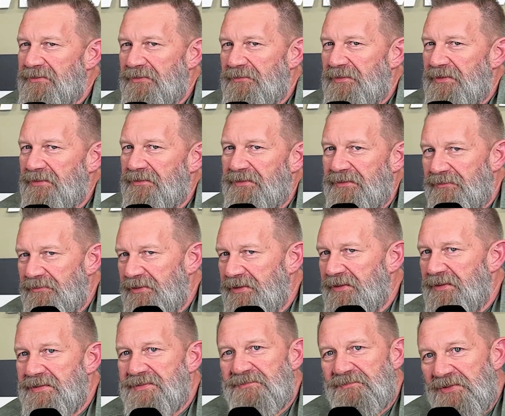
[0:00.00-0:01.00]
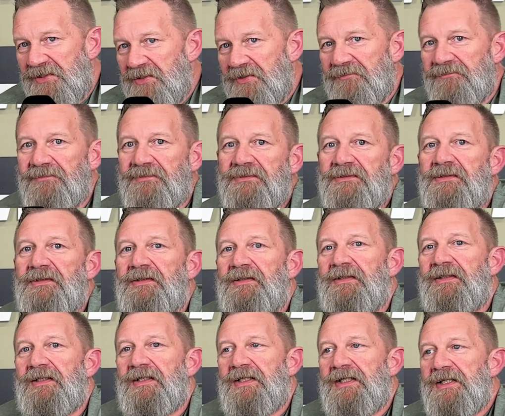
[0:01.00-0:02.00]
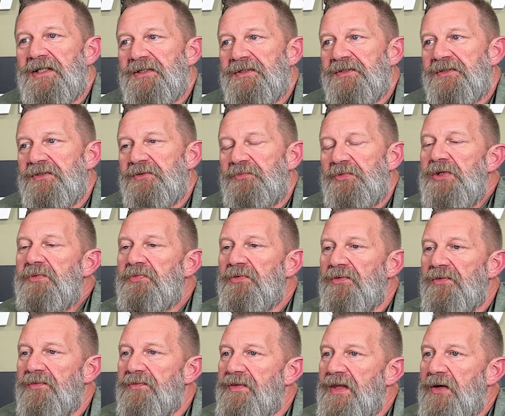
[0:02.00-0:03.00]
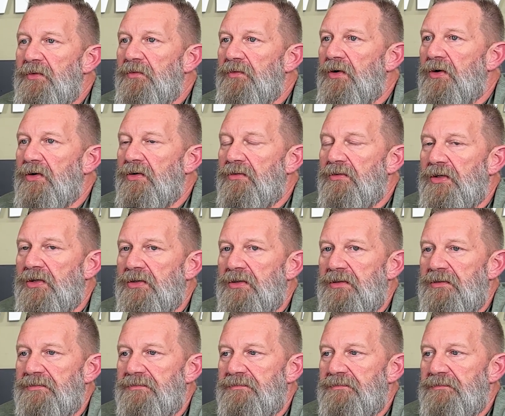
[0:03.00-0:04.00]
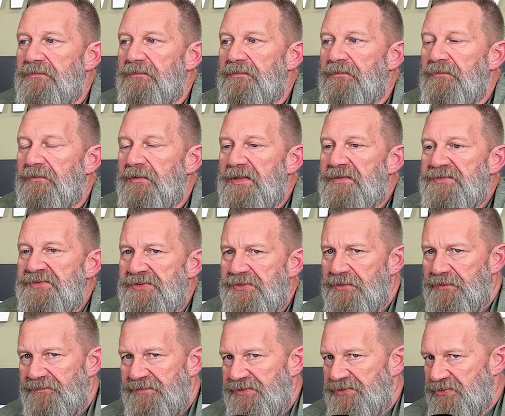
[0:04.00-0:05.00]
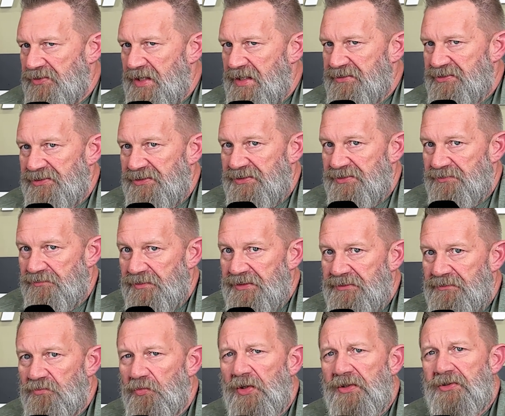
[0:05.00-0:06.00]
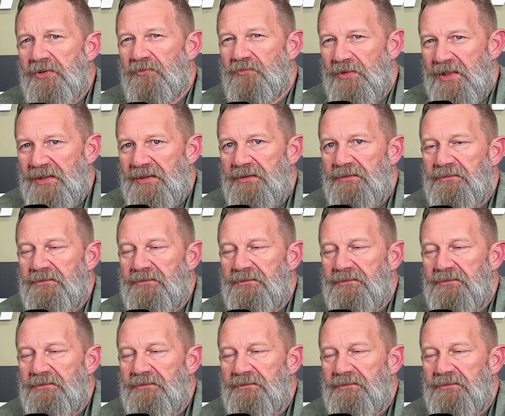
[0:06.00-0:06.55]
there reading on the internet, guys, be careful. The people that are ground zero of these tragedies, read what you're writing.